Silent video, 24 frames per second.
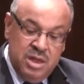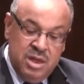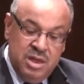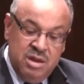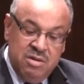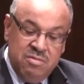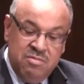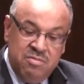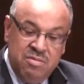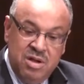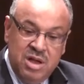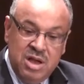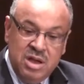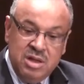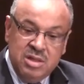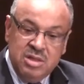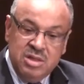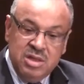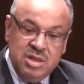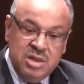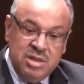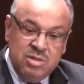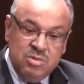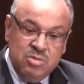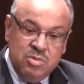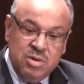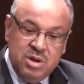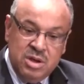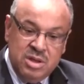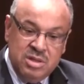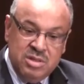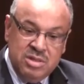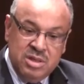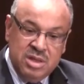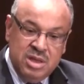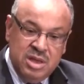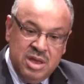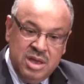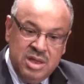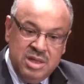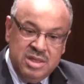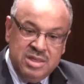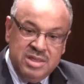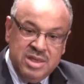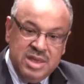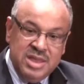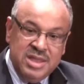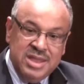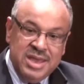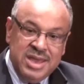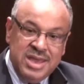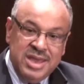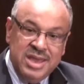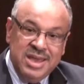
in fact, it was, I'd say,